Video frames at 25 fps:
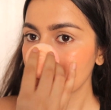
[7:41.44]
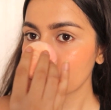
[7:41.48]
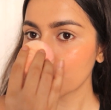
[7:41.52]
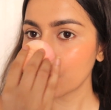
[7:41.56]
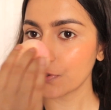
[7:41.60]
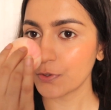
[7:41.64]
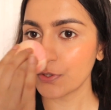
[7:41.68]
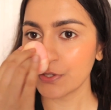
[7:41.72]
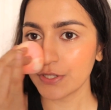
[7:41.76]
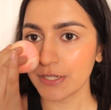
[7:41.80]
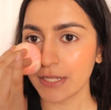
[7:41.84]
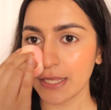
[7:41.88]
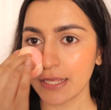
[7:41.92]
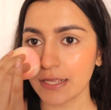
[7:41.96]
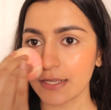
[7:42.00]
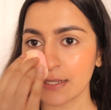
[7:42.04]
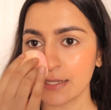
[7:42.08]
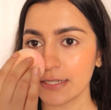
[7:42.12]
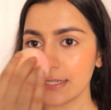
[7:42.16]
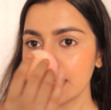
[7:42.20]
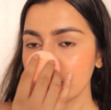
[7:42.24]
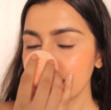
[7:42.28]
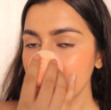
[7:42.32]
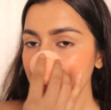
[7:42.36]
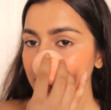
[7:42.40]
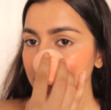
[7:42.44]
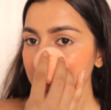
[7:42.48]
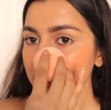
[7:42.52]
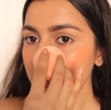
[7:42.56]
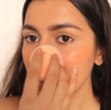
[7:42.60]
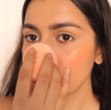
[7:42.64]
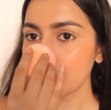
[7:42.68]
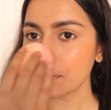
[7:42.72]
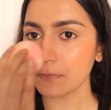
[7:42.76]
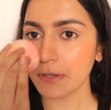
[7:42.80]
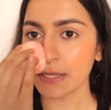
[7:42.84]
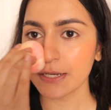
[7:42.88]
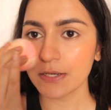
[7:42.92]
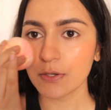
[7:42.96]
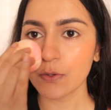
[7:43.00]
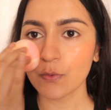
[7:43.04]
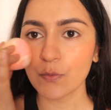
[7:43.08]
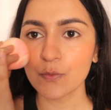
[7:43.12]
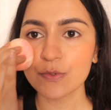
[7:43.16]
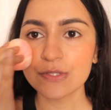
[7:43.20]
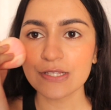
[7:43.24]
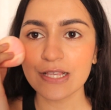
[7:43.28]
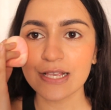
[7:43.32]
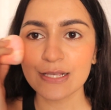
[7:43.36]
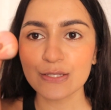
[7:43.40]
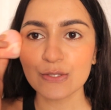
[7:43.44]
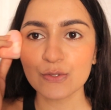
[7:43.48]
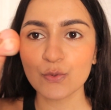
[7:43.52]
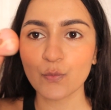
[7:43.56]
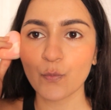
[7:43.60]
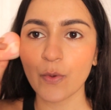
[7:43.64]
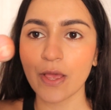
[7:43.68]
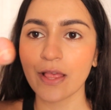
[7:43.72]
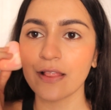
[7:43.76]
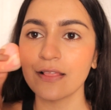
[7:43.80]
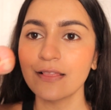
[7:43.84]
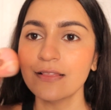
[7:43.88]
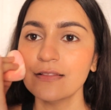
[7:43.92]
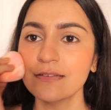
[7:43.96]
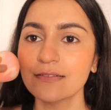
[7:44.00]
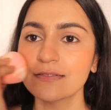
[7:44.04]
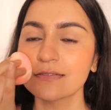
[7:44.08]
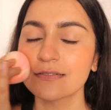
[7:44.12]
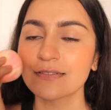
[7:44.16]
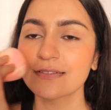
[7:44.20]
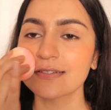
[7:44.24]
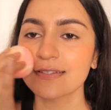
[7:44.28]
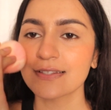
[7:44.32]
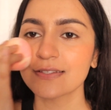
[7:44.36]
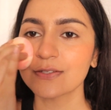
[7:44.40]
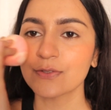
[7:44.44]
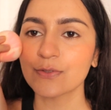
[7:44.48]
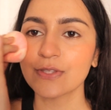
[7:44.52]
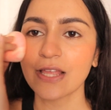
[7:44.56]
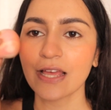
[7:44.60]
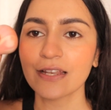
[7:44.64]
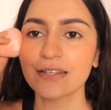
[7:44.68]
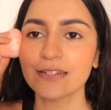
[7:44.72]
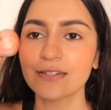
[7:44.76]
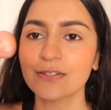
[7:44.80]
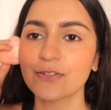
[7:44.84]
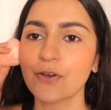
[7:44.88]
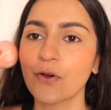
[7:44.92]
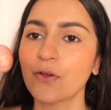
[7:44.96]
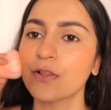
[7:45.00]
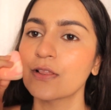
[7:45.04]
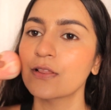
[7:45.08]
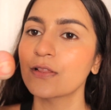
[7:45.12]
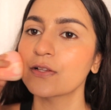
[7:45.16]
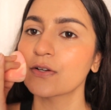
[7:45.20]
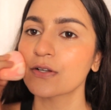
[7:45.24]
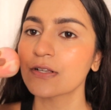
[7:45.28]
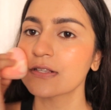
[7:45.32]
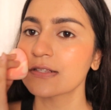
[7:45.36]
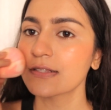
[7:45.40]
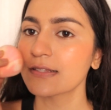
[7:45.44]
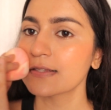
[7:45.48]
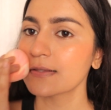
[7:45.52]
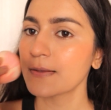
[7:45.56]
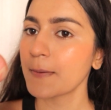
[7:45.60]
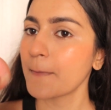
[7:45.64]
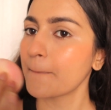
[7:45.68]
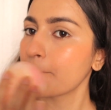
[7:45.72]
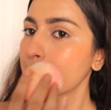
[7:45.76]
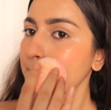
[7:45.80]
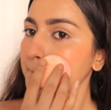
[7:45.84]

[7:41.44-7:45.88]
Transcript: I'm going to take a little bit on my nose as well so that it all looks